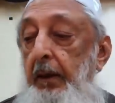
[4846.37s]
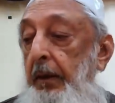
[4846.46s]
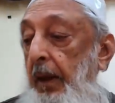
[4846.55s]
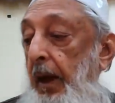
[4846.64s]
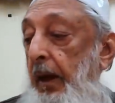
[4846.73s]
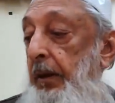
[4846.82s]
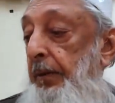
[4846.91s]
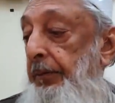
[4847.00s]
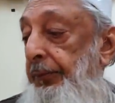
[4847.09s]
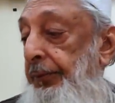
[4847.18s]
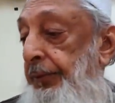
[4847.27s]
The
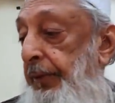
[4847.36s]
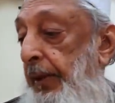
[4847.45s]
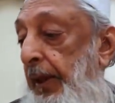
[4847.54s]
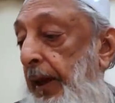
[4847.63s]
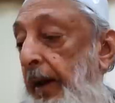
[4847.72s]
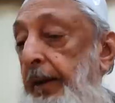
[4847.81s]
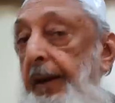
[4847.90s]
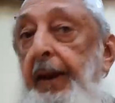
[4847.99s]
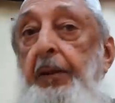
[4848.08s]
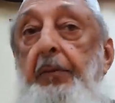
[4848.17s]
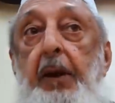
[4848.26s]
Arabs are
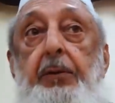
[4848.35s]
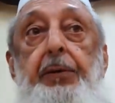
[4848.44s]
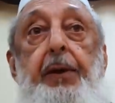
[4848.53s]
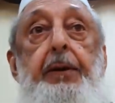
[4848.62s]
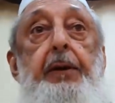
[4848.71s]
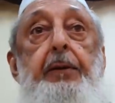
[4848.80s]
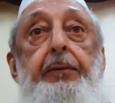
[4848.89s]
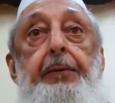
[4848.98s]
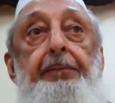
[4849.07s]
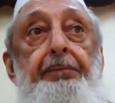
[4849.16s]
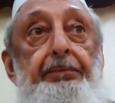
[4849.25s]
led by traitors,